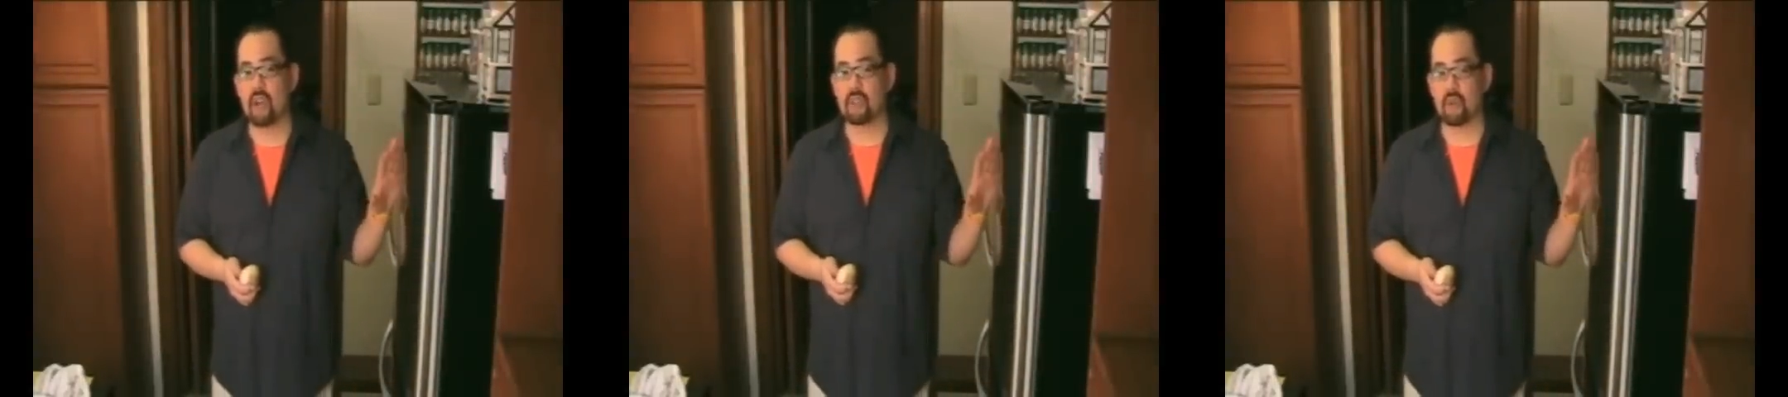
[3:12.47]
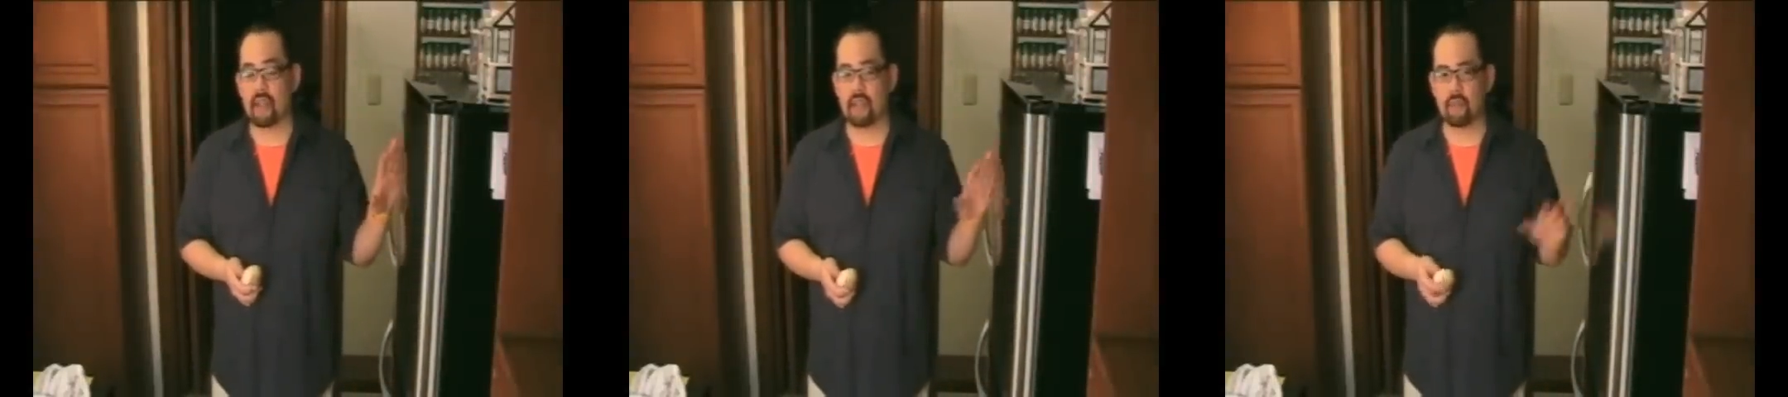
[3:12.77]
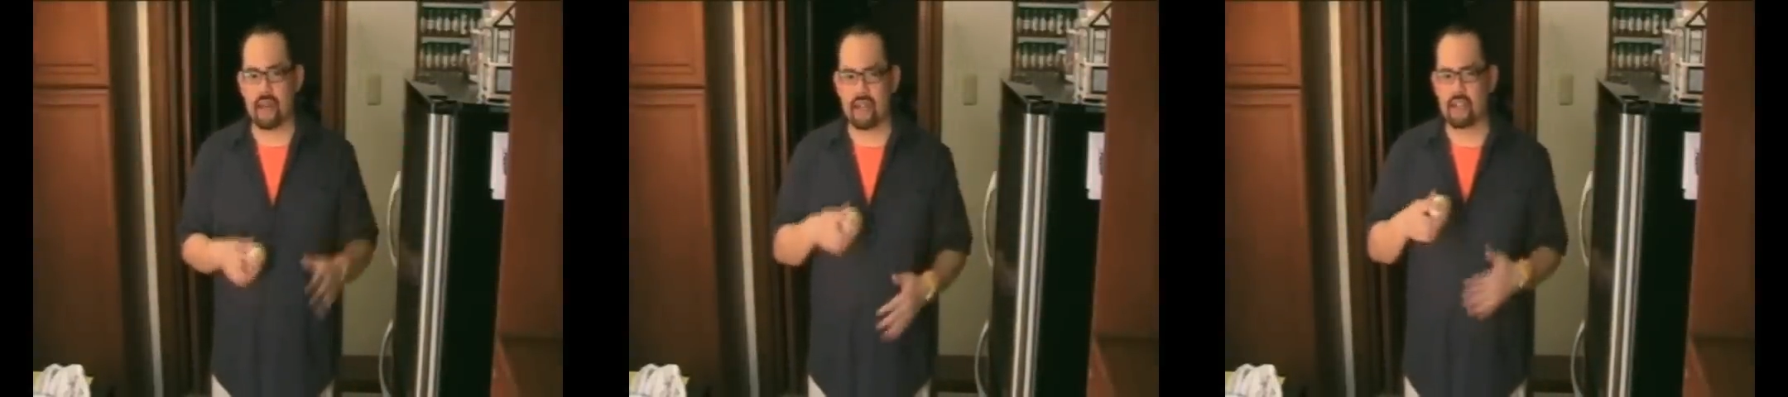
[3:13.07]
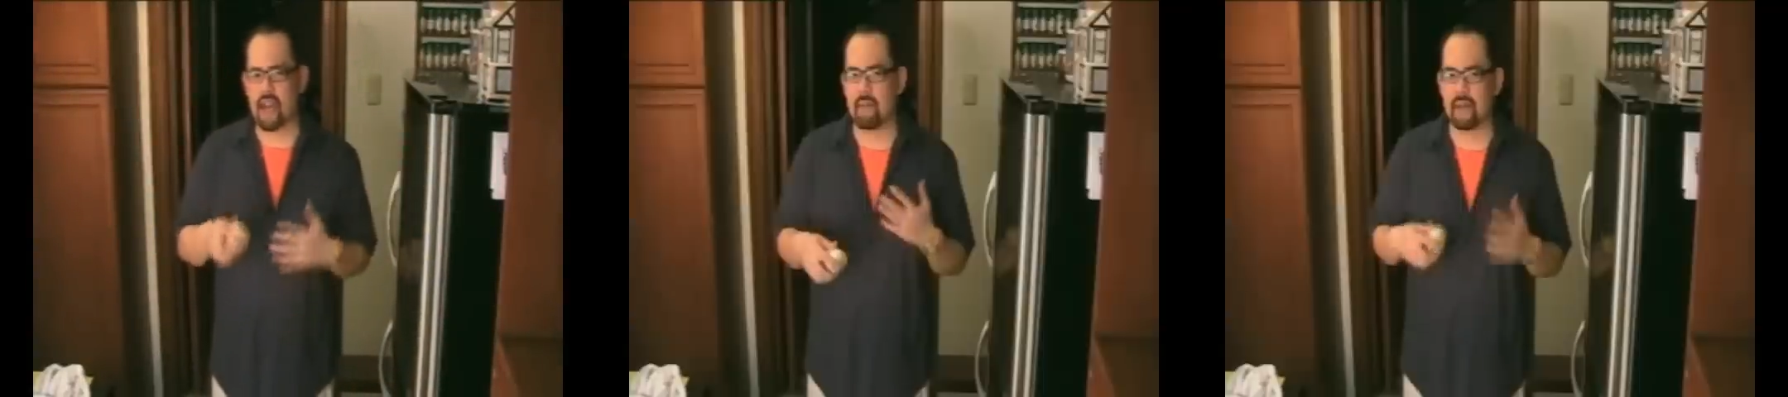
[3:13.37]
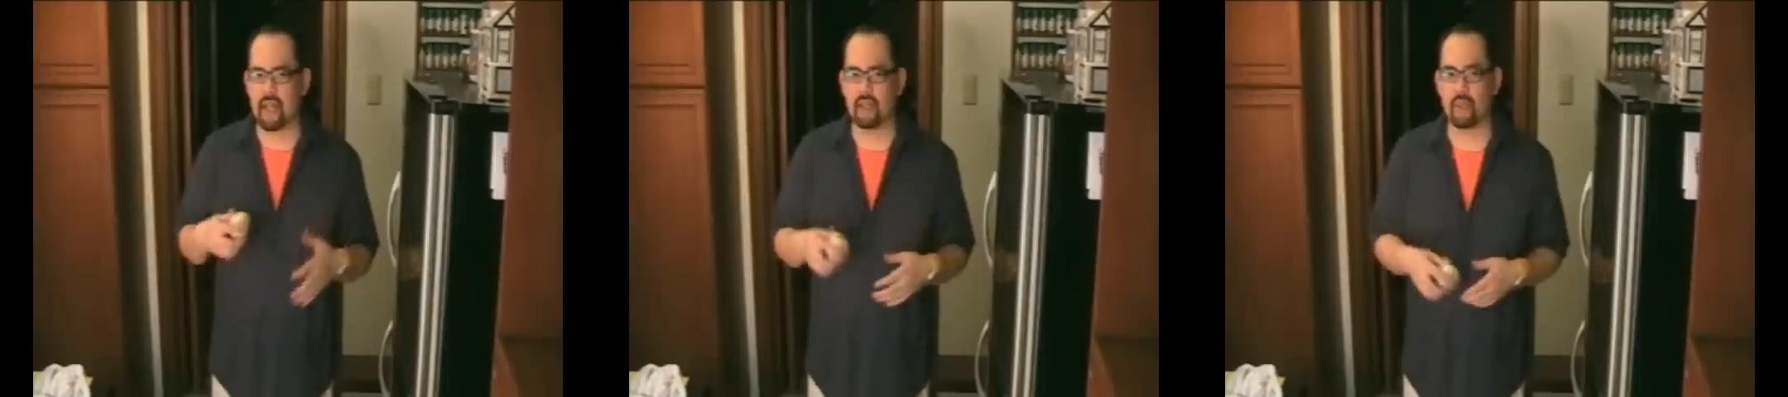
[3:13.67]
so that when I chop
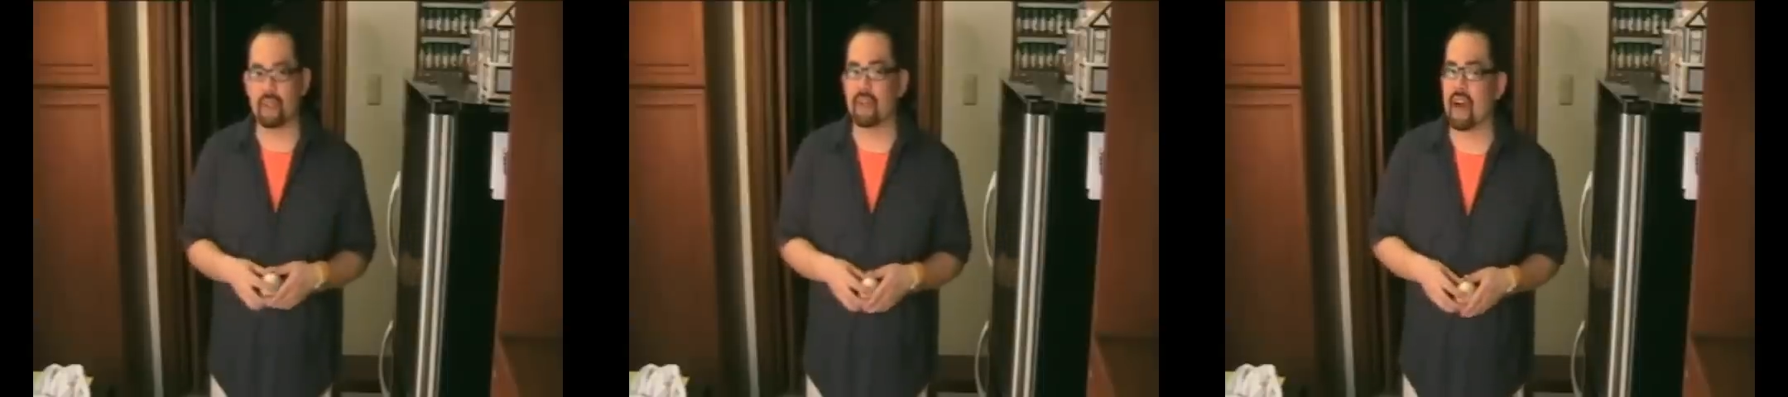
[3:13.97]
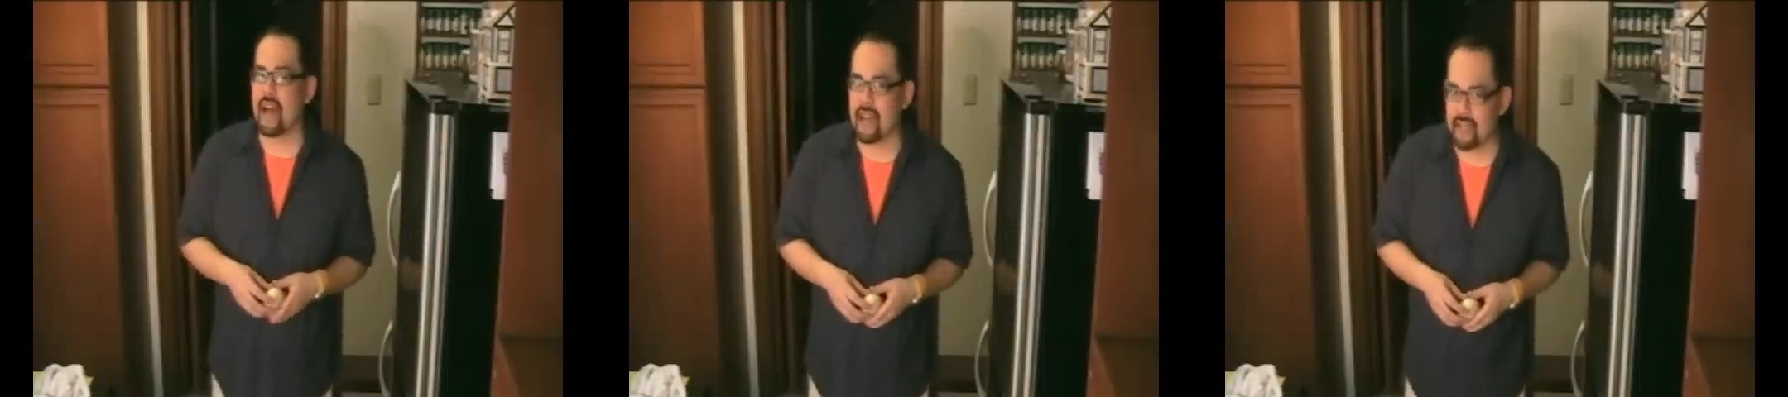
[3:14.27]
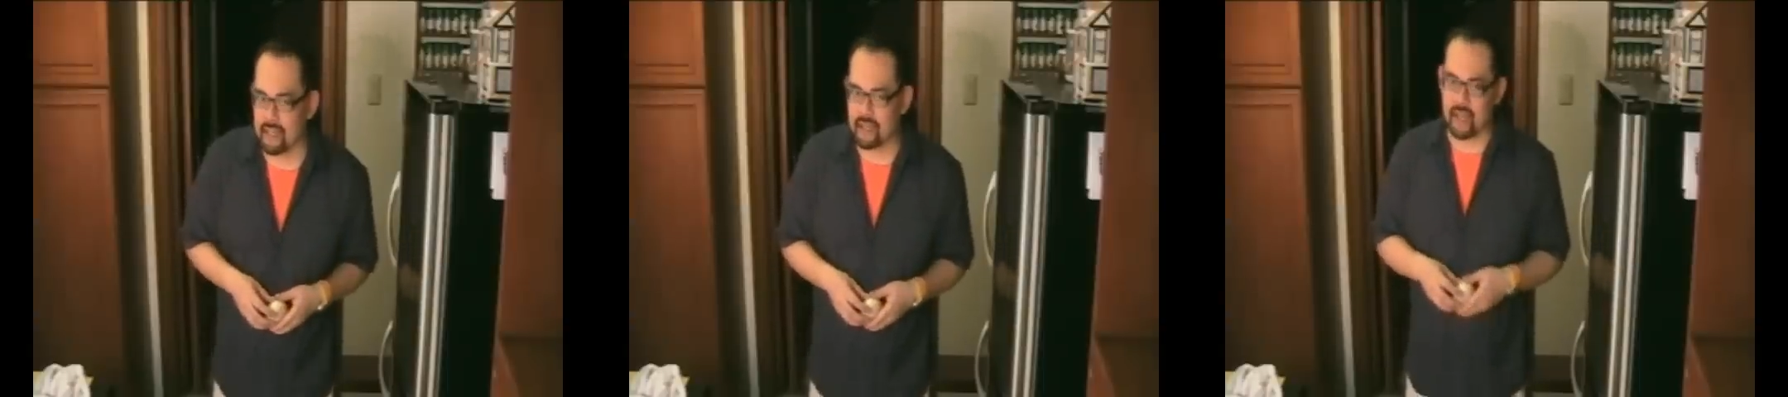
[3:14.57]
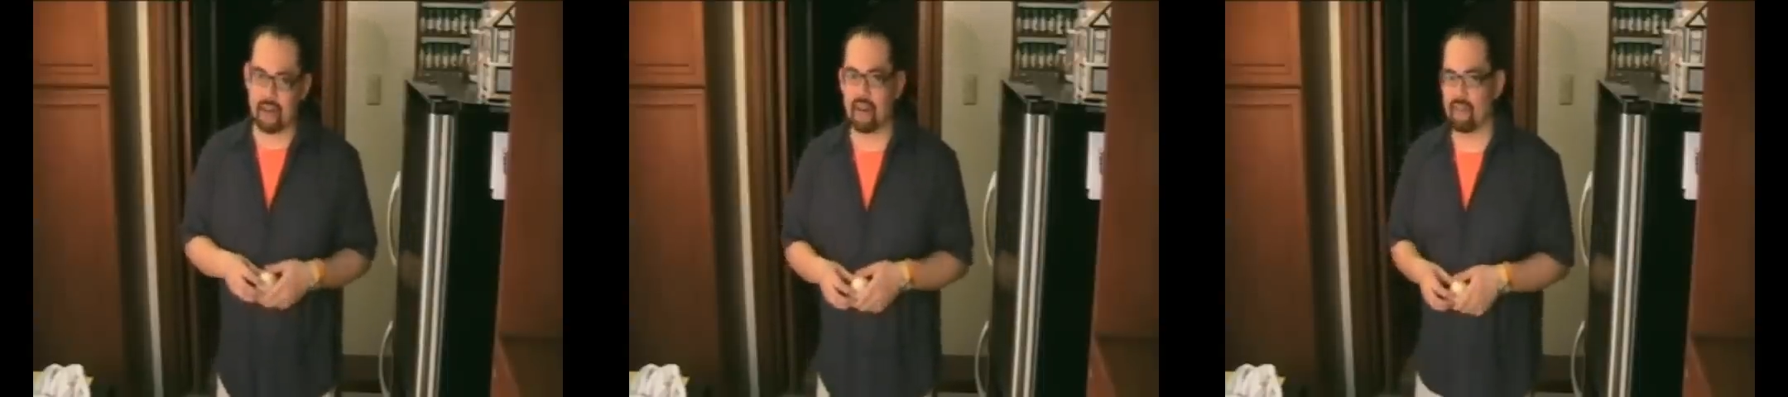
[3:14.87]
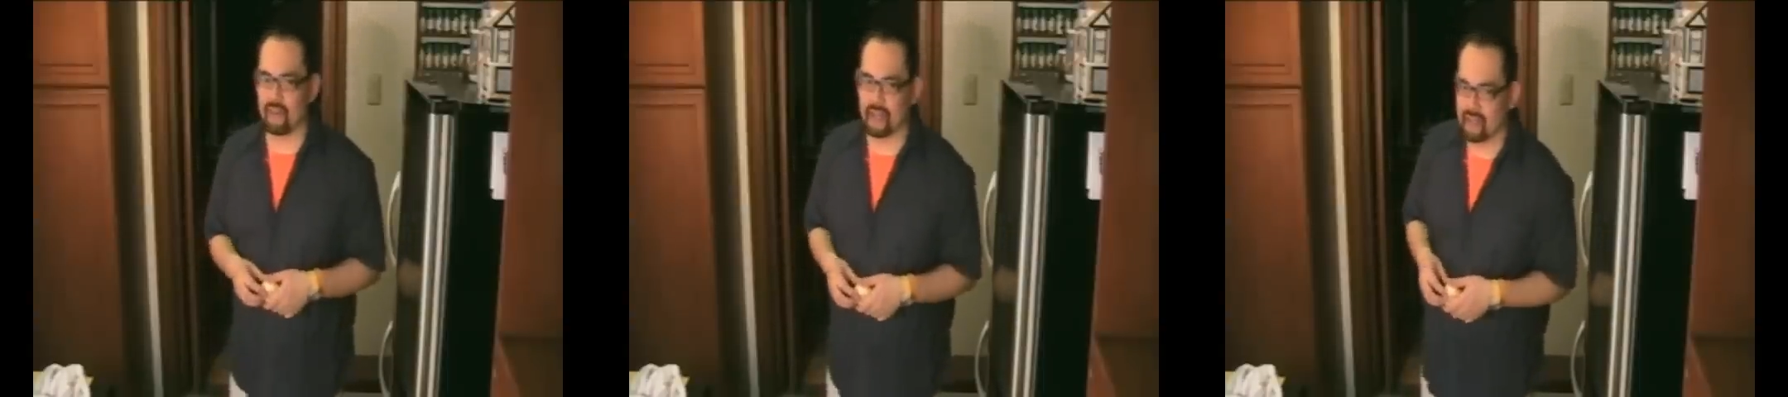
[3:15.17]
it, I don't cry a
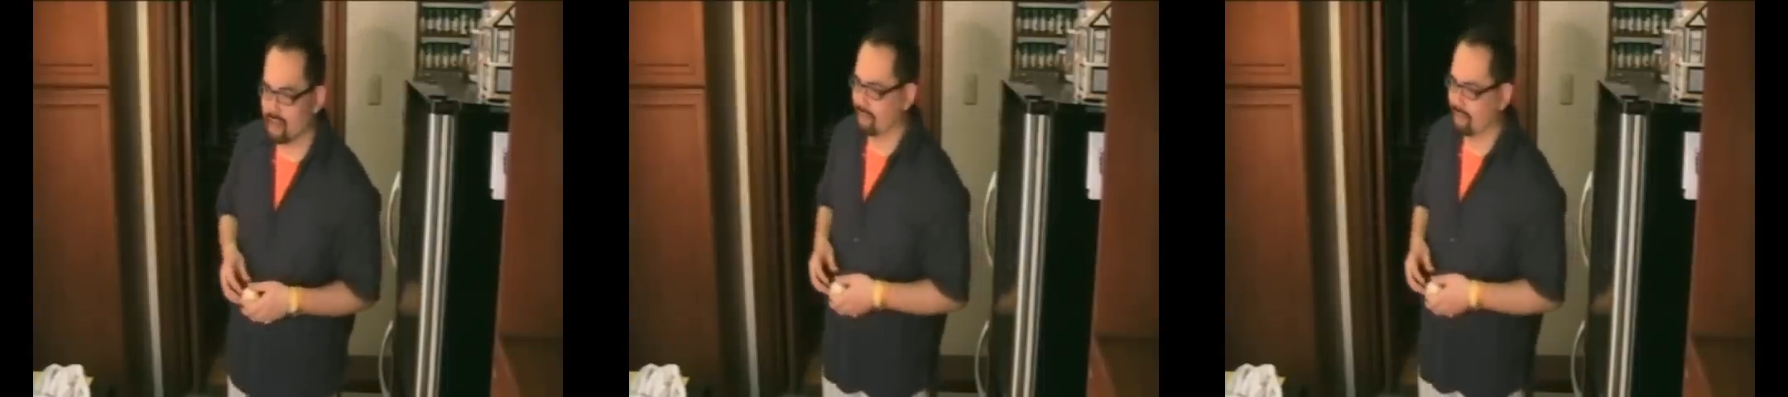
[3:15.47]
river.